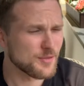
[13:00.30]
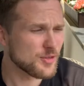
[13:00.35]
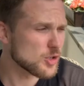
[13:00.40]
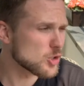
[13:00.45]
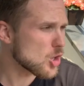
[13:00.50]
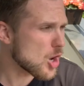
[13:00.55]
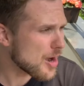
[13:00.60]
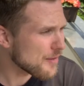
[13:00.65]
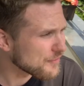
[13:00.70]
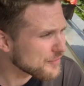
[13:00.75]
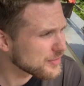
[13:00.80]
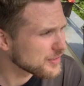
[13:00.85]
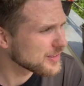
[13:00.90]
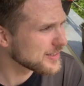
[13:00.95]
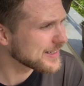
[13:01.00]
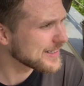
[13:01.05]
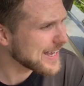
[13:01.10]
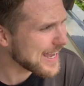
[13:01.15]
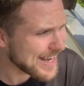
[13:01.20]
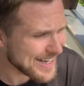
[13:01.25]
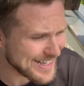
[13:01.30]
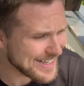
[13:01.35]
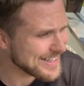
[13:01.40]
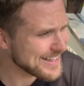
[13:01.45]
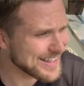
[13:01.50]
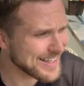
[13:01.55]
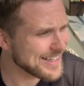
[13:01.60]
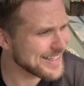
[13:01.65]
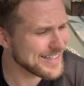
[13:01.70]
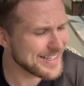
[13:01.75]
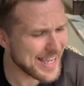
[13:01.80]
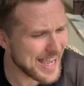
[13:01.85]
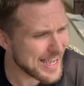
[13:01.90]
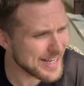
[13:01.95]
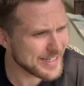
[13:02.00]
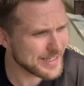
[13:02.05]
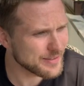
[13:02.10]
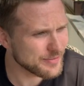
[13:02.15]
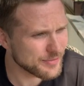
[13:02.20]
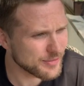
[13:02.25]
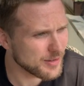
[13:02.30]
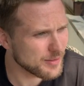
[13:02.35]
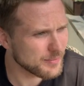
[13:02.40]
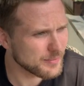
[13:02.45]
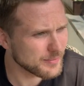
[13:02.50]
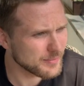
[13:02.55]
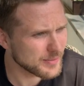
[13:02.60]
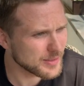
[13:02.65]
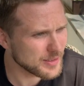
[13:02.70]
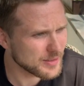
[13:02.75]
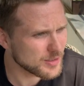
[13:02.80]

if you're not feeling anything yet from